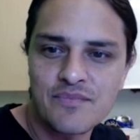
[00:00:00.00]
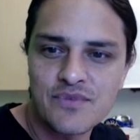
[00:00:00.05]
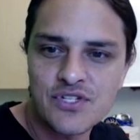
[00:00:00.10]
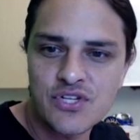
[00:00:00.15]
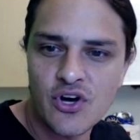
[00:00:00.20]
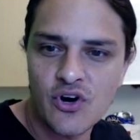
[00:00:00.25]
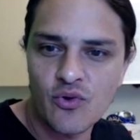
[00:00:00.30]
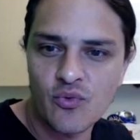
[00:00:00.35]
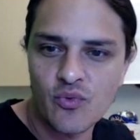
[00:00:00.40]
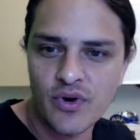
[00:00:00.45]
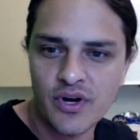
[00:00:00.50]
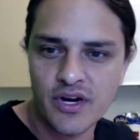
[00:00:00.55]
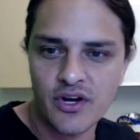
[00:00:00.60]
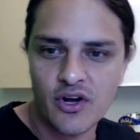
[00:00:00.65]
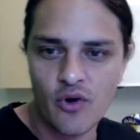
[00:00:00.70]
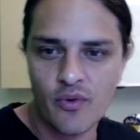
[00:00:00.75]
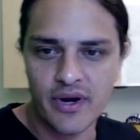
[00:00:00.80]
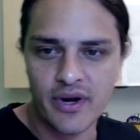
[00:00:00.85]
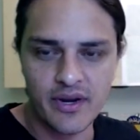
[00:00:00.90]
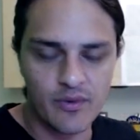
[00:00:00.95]
So we're going to
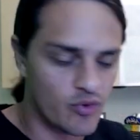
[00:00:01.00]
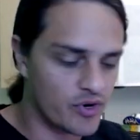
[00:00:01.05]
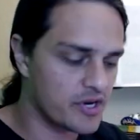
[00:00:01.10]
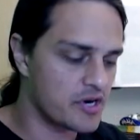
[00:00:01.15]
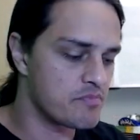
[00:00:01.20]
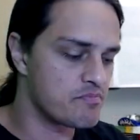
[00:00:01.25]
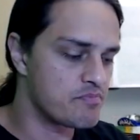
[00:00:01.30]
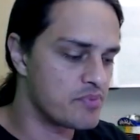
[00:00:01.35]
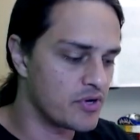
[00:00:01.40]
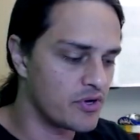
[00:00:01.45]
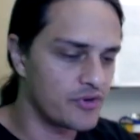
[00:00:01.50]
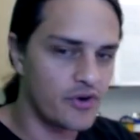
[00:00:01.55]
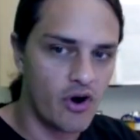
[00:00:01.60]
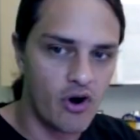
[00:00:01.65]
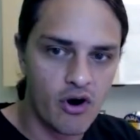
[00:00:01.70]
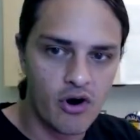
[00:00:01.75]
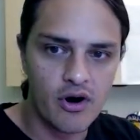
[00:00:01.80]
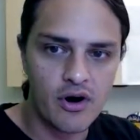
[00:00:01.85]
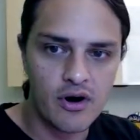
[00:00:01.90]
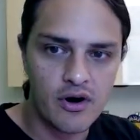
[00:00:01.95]
go in and we're going to build
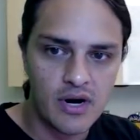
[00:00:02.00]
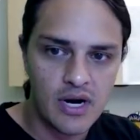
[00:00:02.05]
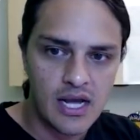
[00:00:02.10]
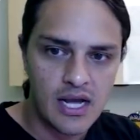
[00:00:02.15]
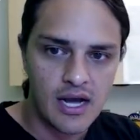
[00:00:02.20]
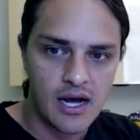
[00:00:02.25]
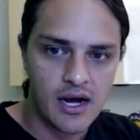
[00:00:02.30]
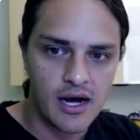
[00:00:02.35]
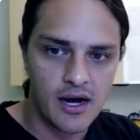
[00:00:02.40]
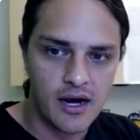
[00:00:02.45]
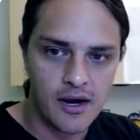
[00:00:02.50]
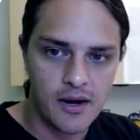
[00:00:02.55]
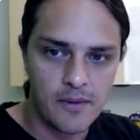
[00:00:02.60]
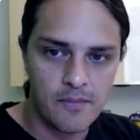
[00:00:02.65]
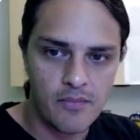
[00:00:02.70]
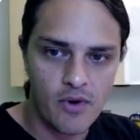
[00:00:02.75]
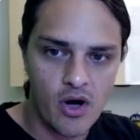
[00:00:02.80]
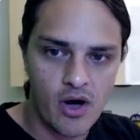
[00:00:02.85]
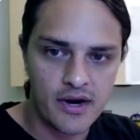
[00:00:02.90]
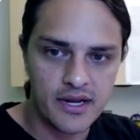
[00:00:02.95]
our
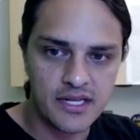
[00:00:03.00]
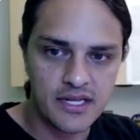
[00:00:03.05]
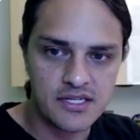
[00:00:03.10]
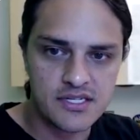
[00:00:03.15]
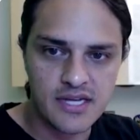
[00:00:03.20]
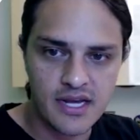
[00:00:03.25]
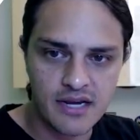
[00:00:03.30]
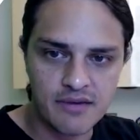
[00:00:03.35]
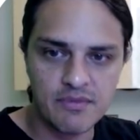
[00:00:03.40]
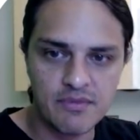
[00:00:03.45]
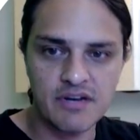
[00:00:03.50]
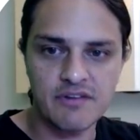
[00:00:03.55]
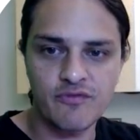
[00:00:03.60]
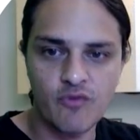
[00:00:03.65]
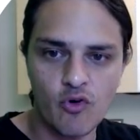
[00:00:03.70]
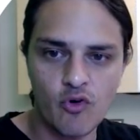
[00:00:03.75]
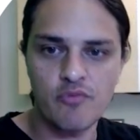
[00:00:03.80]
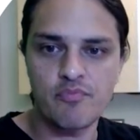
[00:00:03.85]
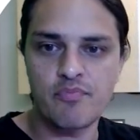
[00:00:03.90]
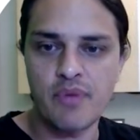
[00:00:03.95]
audience segment
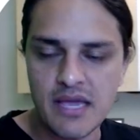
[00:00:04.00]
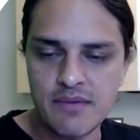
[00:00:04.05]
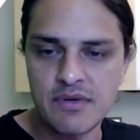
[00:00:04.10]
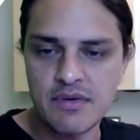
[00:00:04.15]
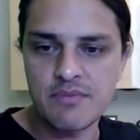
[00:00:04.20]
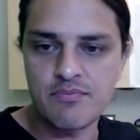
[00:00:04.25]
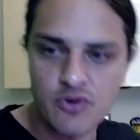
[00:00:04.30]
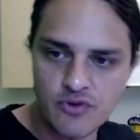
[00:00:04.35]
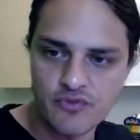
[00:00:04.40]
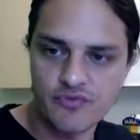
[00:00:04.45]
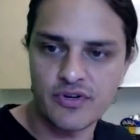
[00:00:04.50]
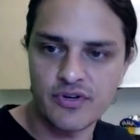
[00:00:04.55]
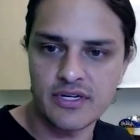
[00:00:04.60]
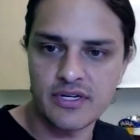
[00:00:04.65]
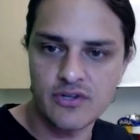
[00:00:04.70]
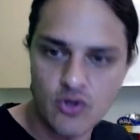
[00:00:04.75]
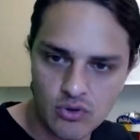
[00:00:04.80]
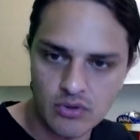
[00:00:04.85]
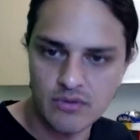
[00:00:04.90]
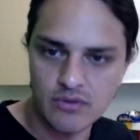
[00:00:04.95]
for baby proofing.
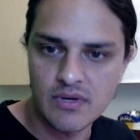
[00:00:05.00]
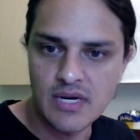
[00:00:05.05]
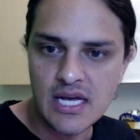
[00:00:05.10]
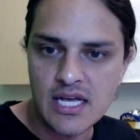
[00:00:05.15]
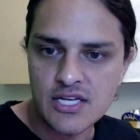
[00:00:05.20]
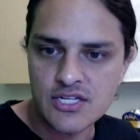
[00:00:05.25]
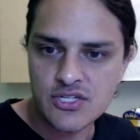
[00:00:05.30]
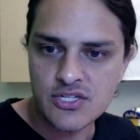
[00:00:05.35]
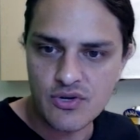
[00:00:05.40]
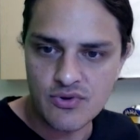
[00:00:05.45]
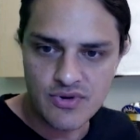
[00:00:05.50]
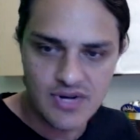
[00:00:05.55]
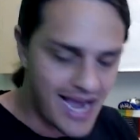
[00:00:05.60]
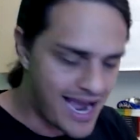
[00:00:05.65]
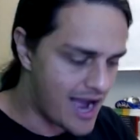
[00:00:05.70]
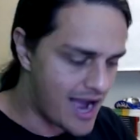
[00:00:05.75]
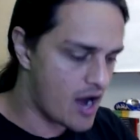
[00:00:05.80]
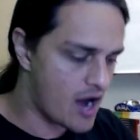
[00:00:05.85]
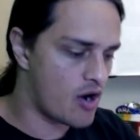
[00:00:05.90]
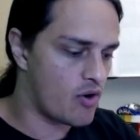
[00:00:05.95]
Cool. So
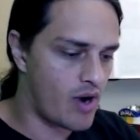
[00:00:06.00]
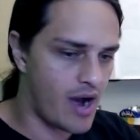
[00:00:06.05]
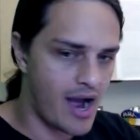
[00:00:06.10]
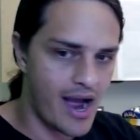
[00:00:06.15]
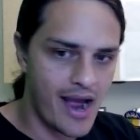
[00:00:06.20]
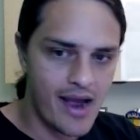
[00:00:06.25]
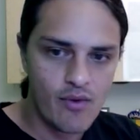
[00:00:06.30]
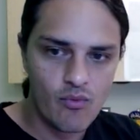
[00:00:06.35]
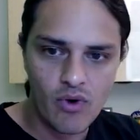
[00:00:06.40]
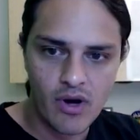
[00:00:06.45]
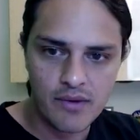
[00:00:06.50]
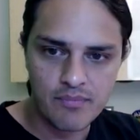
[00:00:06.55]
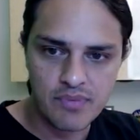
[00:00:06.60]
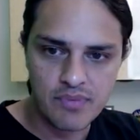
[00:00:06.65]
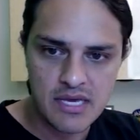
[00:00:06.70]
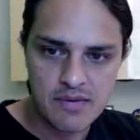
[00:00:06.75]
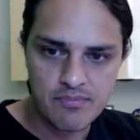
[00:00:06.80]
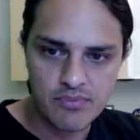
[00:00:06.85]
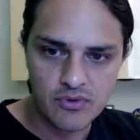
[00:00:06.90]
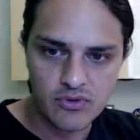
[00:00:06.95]
now I want
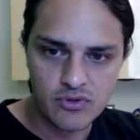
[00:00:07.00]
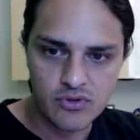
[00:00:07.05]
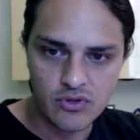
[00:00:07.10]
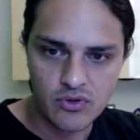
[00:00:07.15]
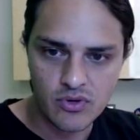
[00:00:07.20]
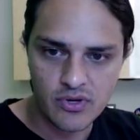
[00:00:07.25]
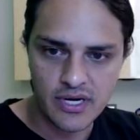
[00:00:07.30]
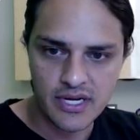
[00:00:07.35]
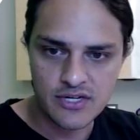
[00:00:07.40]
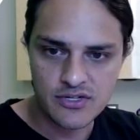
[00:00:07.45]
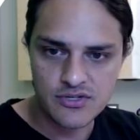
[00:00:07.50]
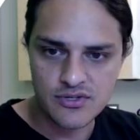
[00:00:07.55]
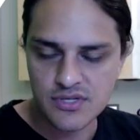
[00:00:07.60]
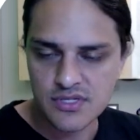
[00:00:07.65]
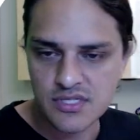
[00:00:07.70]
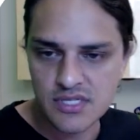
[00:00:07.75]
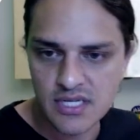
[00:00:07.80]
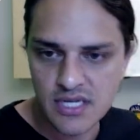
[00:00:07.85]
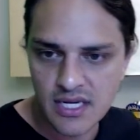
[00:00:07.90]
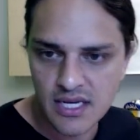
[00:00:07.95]
people who are
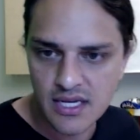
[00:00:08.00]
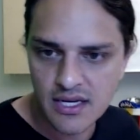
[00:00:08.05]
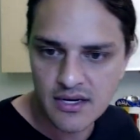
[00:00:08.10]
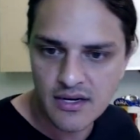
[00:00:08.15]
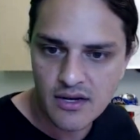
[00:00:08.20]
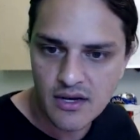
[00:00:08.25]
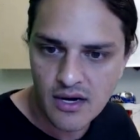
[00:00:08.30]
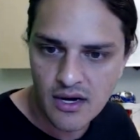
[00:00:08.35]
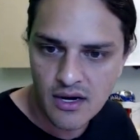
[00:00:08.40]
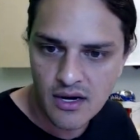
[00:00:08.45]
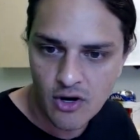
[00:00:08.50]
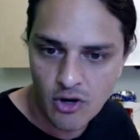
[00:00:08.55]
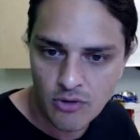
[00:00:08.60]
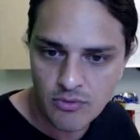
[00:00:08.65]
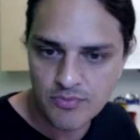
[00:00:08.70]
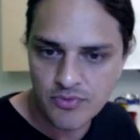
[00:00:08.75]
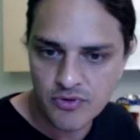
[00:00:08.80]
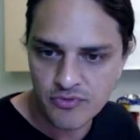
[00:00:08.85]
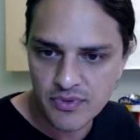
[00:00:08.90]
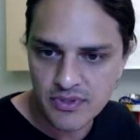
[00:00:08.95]
interested in home
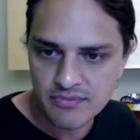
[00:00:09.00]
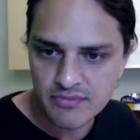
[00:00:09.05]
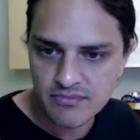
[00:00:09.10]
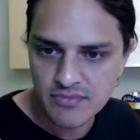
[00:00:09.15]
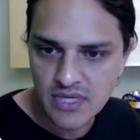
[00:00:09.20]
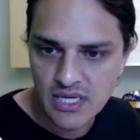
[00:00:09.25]
improvement.